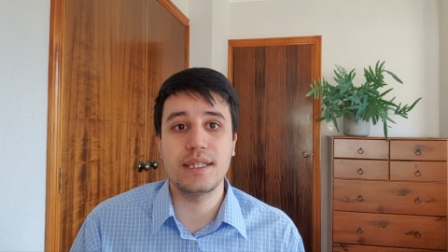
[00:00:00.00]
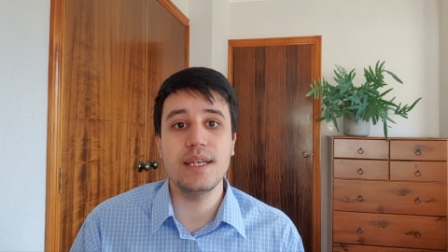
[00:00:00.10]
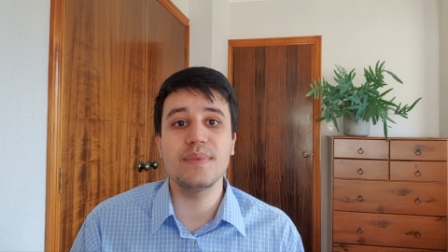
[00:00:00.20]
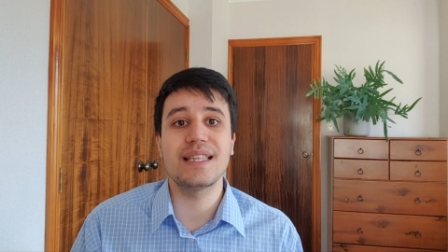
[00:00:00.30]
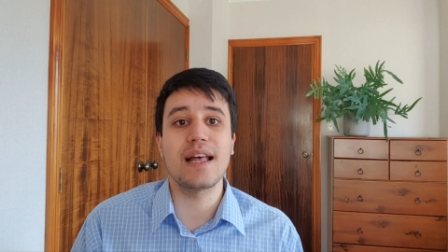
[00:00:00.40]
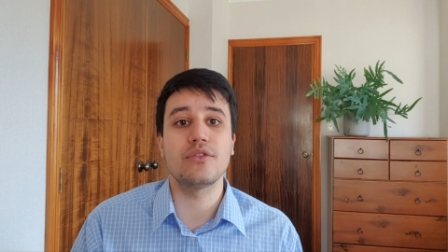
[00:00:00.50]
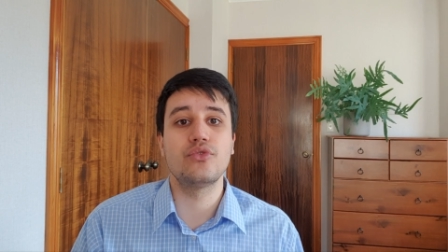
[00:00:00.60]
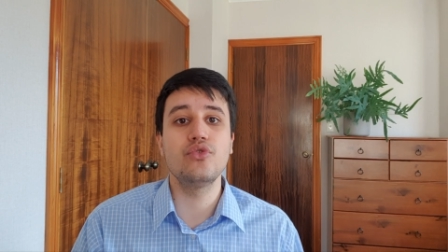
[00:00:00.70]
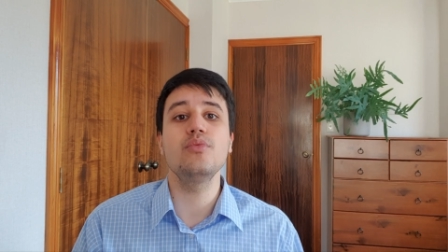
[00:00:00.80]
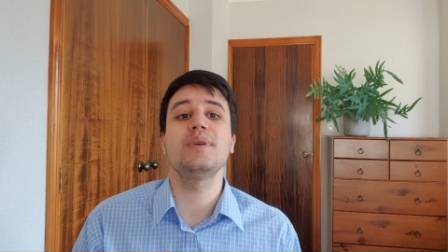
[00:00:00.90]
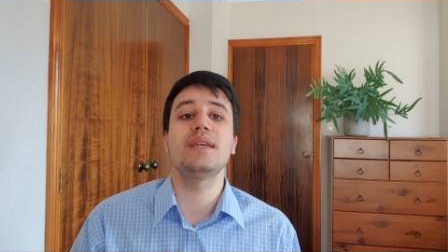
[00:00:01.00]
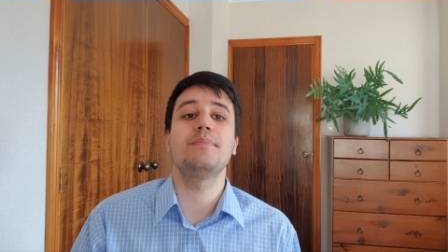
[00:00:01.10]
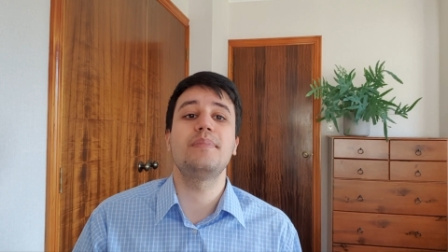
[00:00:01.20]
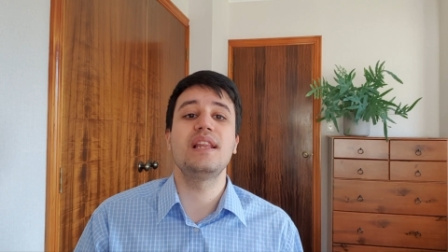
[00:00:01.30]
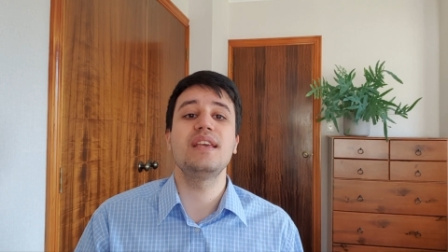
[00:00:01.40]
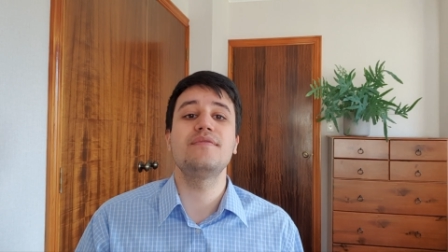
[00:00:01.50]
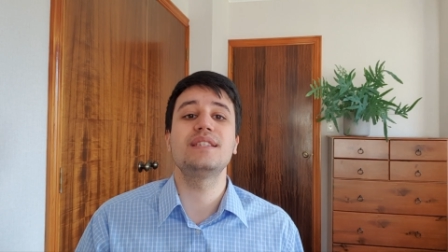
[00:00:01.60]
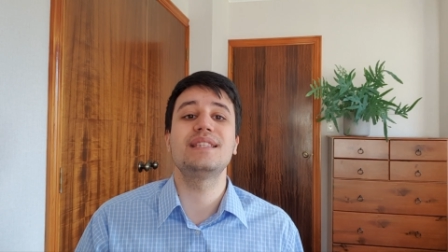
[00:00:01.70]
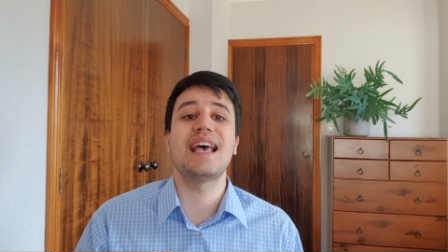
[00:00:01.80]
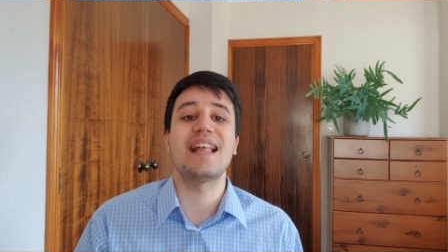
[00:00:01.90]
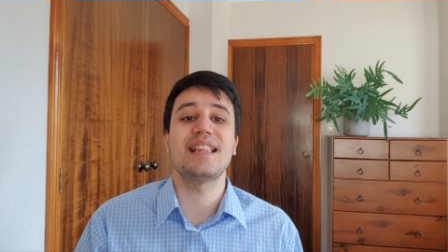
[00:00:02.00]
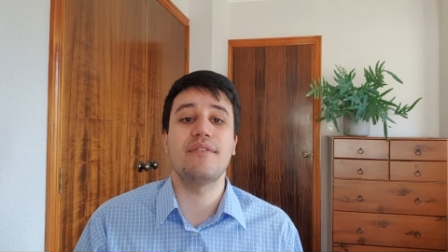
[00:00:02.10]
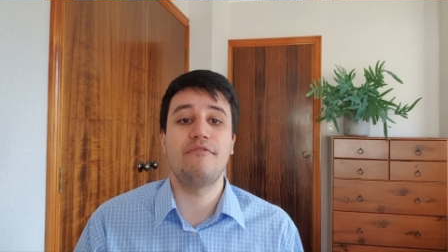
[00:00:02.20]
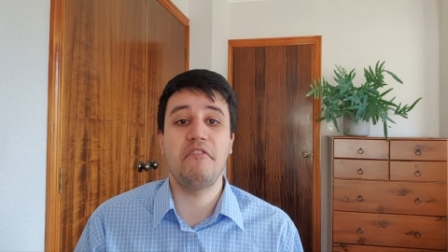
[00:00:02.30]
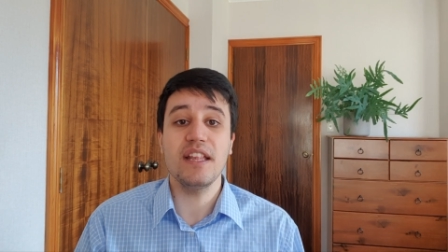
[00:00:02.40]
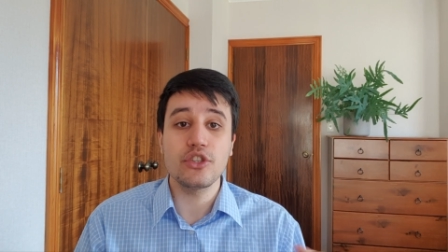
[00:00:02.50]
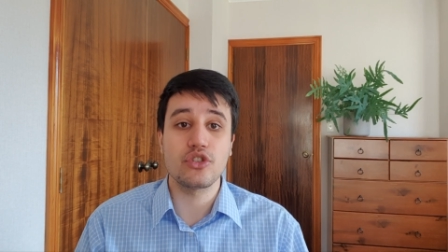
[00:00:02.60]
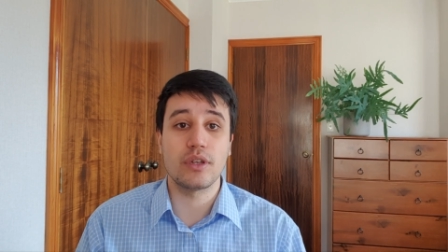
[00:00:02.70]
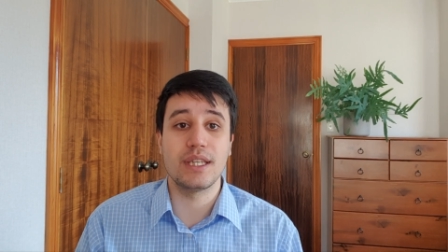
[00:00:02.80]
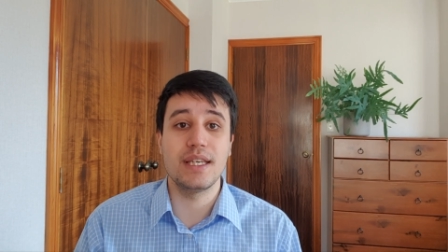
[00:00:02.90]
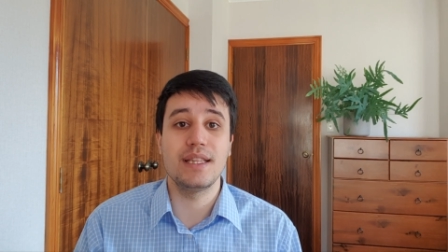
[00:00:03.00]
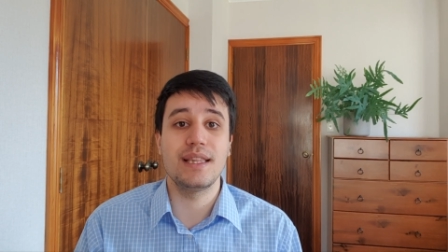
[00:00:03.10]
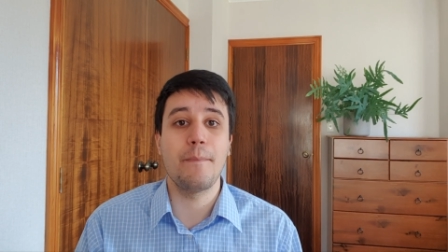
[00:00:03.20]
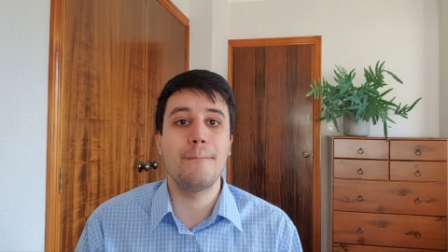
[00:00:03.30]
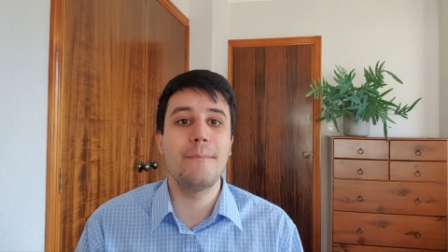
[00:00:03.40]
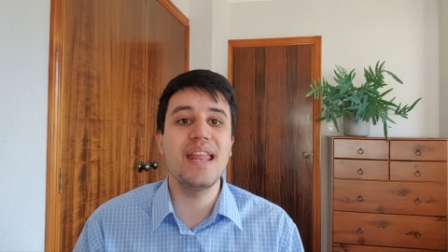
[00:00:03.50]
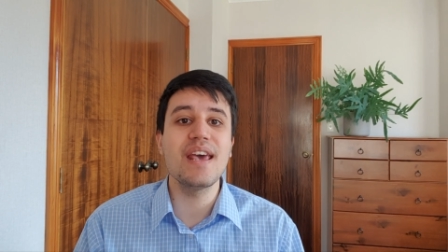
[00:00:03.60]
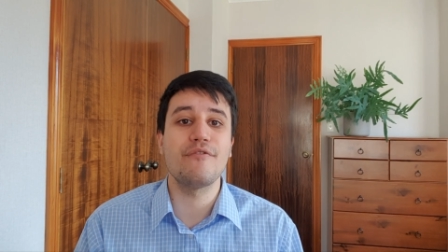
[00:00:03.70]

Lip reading: it seems that Rumi believes that eventually the